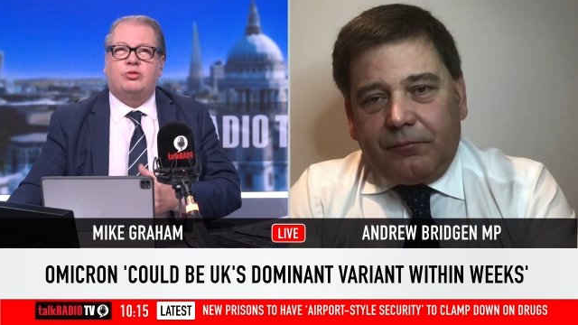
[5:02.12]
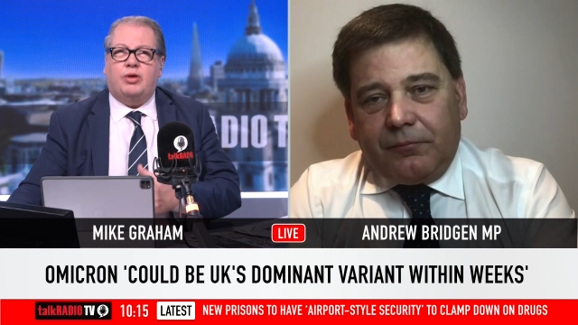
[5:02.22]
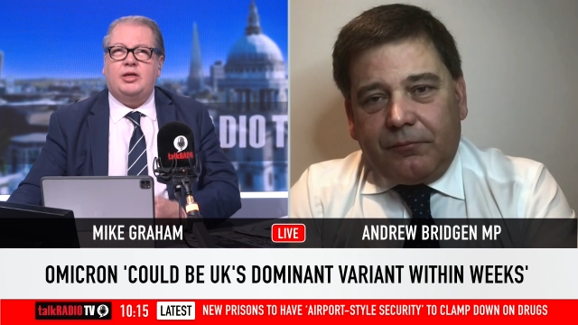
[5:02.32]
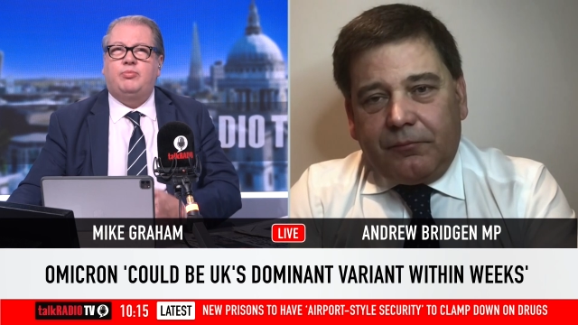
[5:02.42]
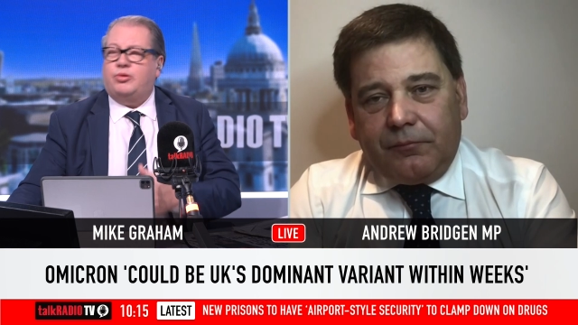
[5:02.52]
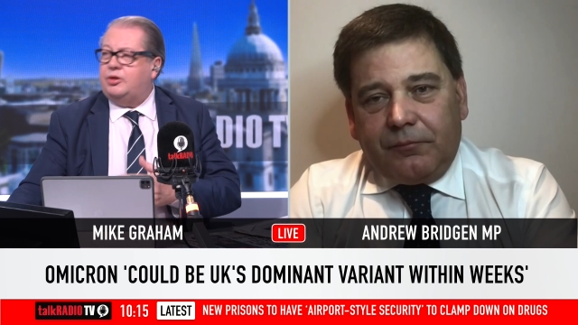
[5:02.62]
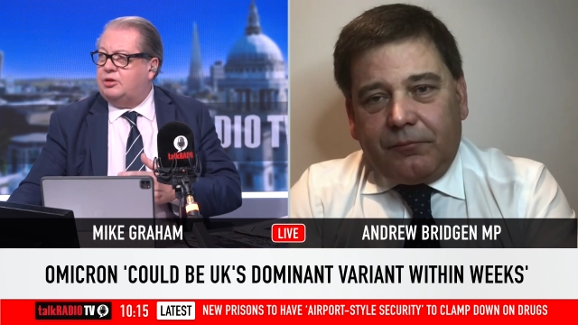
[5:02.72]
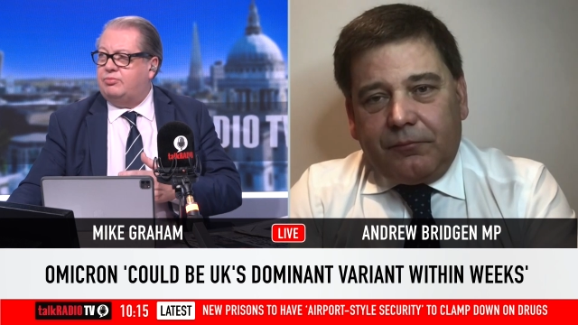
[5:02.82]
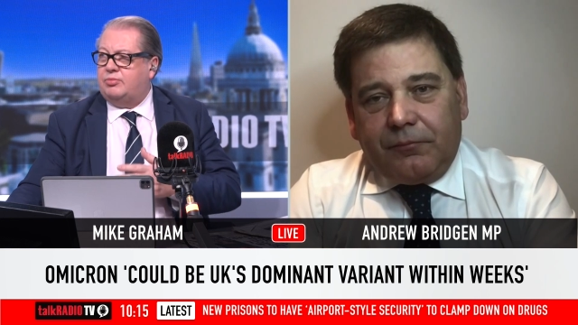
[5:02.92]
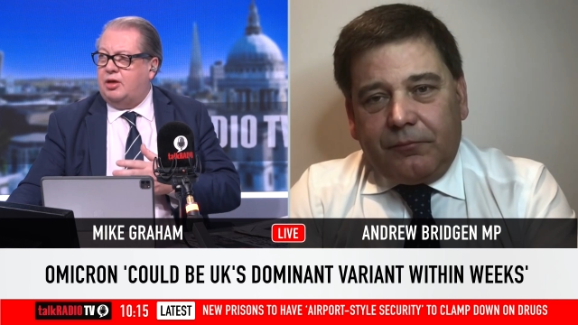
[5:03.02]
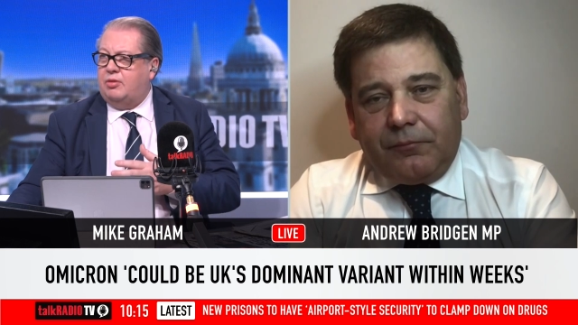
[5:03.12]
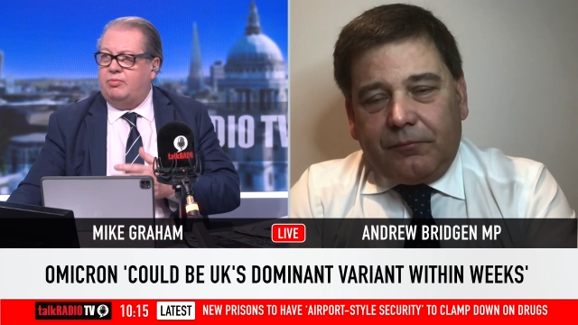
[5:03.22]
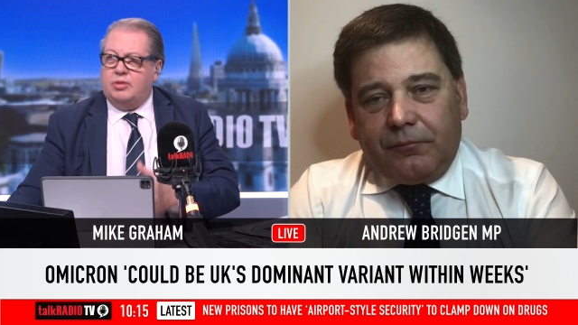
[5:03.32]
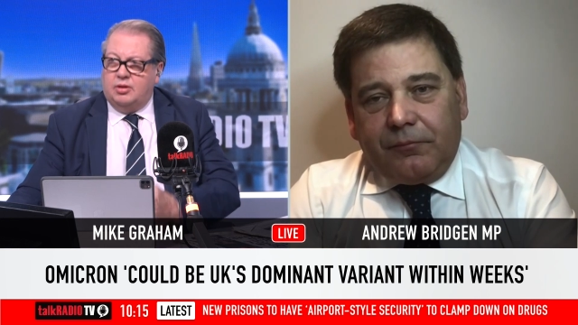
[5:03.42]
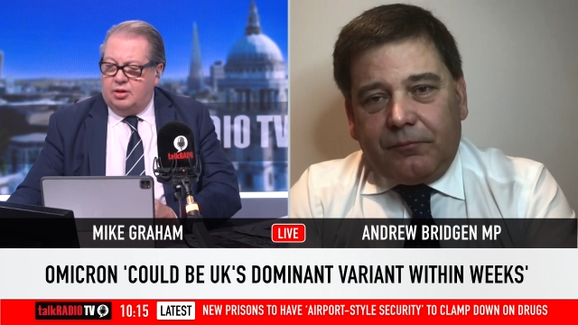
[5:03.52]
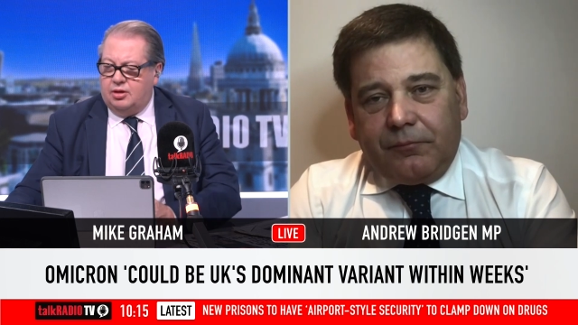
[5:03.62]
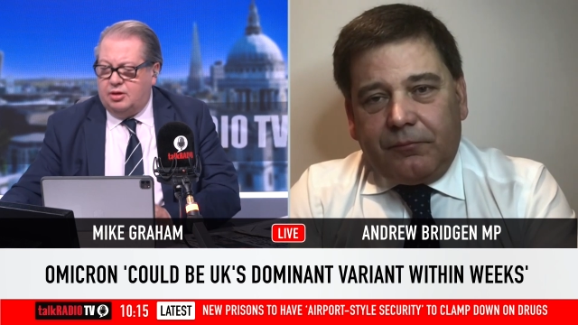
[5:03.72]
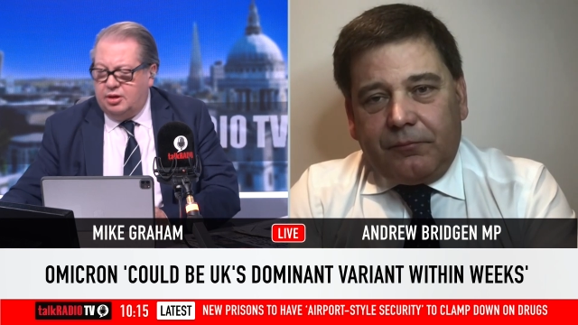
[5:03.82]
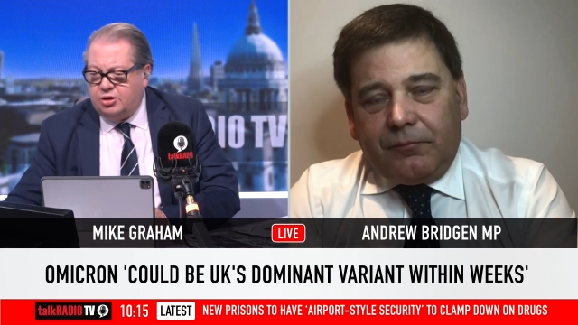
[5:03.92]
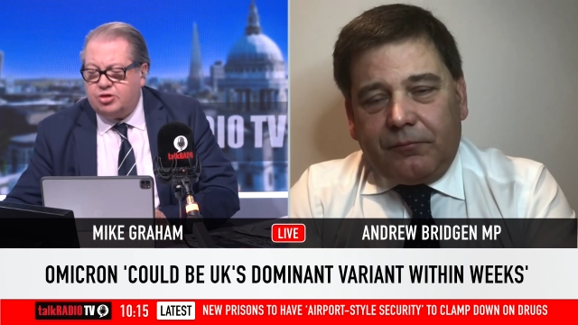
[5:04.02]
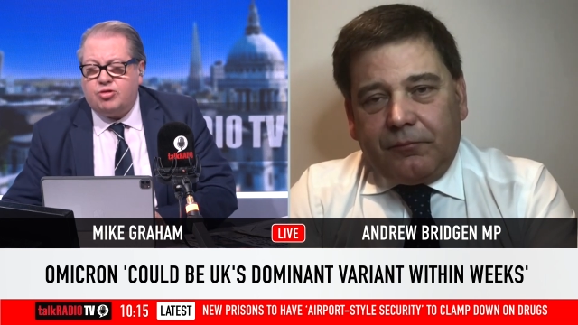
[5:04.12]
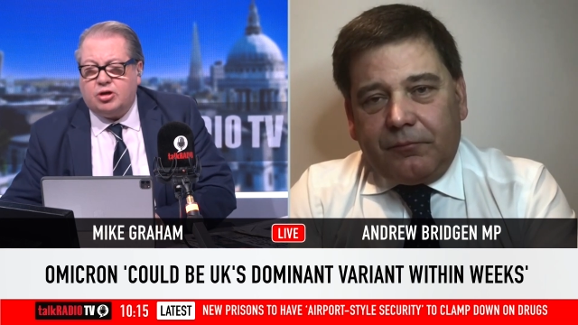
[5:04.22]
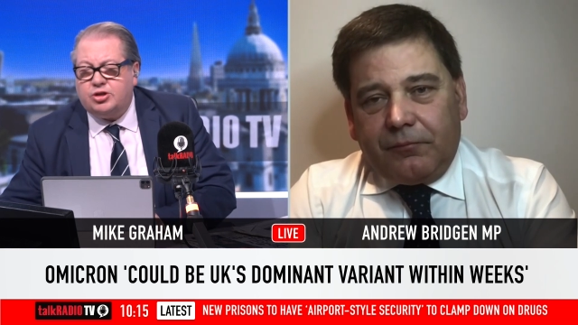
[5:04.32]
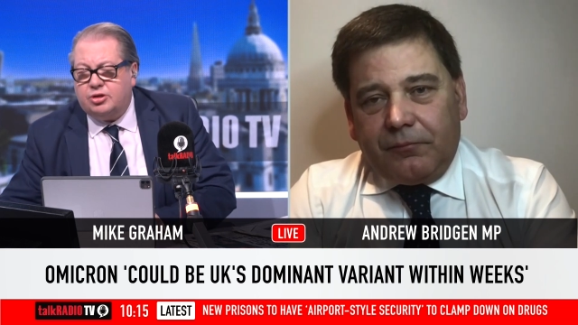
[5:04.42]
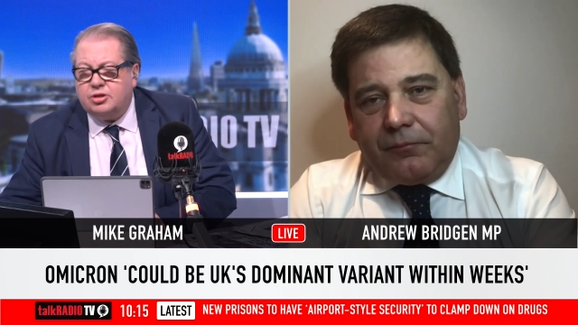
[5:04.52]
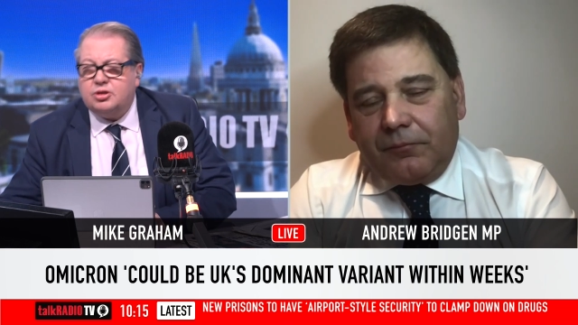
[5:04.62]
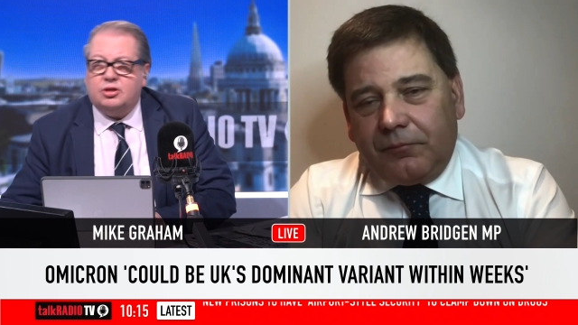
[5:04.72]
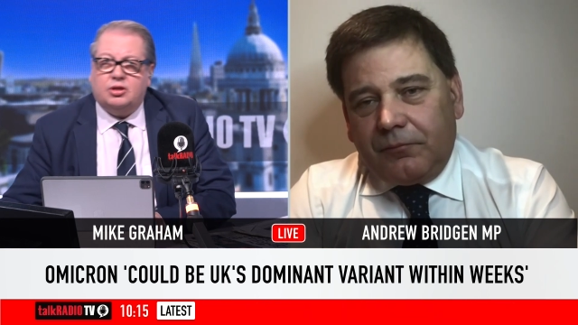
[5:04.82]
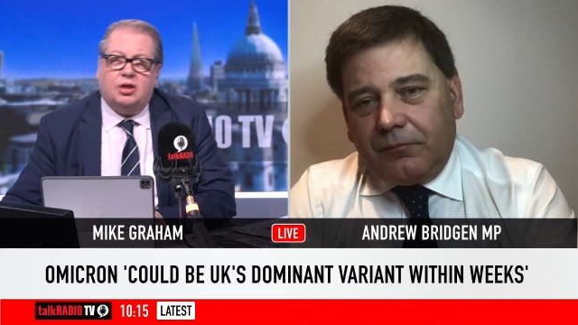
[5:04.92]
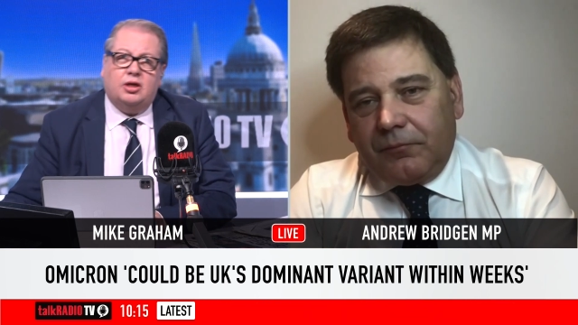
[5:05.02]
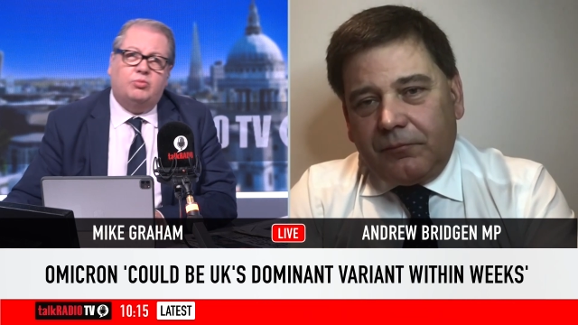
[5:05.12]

Speaker 1: to anybody's um, uh, instructions uh,